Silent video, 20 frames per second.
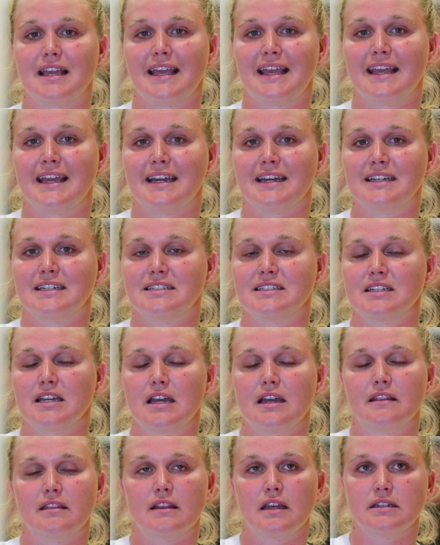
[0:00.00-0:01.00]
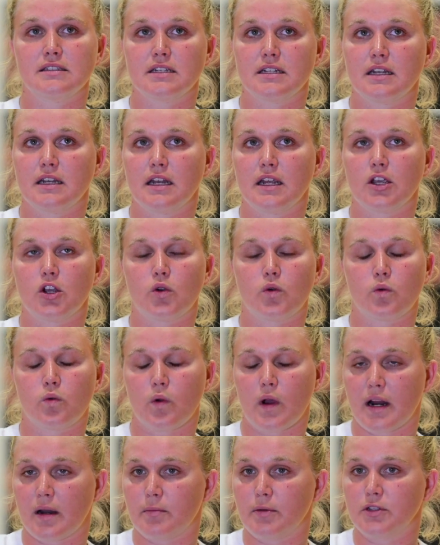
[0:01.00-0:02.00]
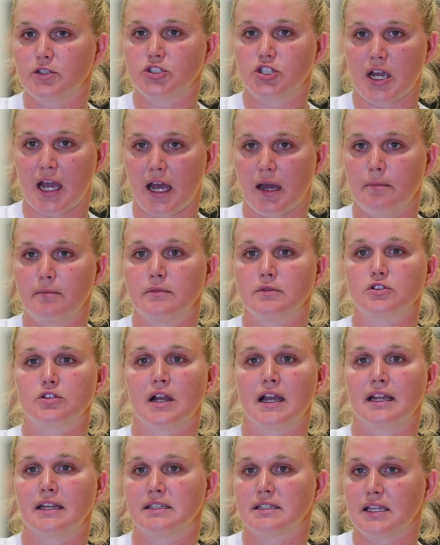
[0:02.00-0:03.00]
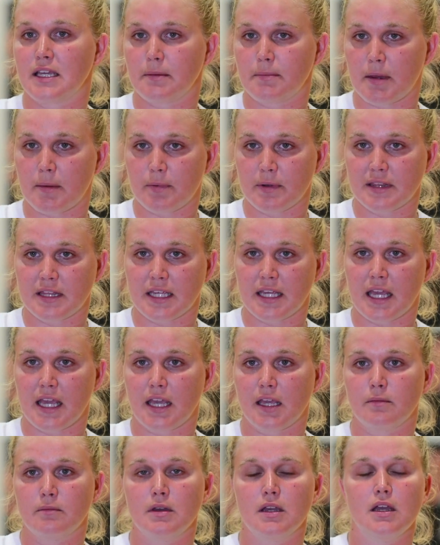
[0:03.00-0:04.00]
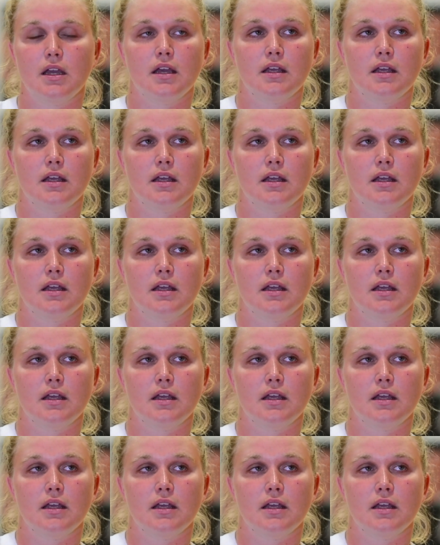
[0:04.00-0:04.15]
and they did an incredible job trying to keep up with the game.